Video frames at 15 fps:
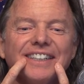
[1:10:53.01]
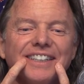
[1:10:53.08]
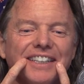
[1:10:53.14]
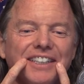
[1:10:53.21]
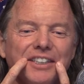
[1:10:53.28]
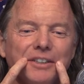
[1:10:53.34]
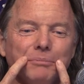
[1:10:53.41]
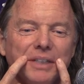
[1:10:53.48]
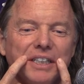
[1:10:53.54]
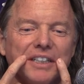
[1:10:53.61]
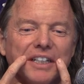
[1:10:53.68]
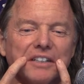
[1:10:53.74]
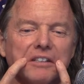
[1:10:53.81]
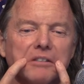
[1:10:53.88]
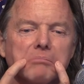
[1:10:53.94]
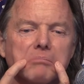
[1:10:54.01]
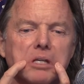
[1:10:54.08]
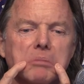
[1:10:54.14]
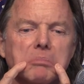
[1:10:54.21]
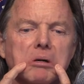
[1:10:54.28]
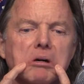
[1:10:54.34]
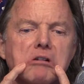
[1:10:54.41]
Then you meet other
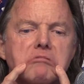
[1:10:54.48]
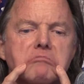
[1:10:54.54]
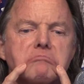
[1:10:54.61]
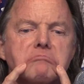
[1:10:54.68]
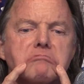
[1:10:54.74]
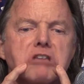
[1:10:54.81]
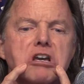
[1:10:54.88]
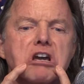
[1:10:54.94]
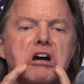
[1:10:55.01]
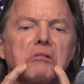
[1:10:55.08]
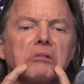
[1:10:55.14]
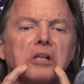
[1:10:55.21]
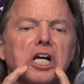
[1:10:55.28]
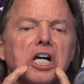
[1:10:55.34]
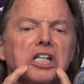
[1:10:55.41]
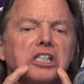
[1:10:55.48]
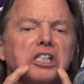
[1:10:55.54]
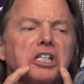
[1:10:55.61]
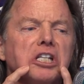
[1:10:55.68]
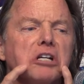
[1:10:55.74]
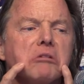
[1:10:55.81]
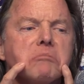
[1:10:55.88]
people, they have lines
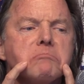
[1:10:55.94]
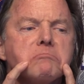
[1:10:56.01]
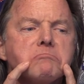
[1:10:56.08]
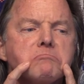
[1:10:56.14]
here,